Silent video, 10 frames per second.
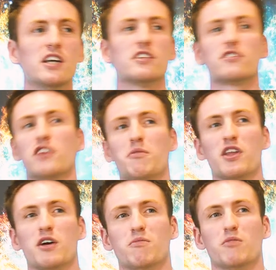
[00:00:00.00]
Some of
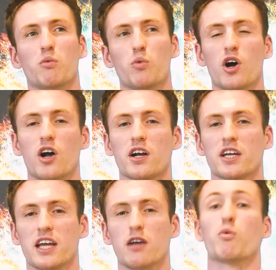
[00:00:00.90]
them
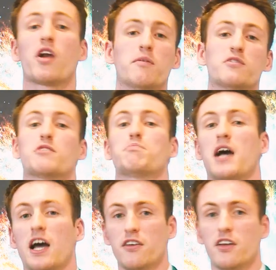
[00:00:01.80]
work, in, one of them is a
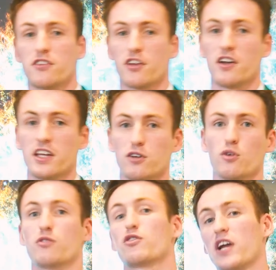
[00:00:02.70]
patent attorney
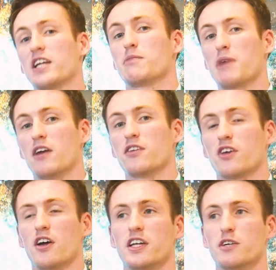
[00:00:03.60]
or trainee patent
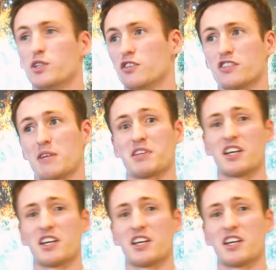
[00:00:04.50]
attorney, which is the same thing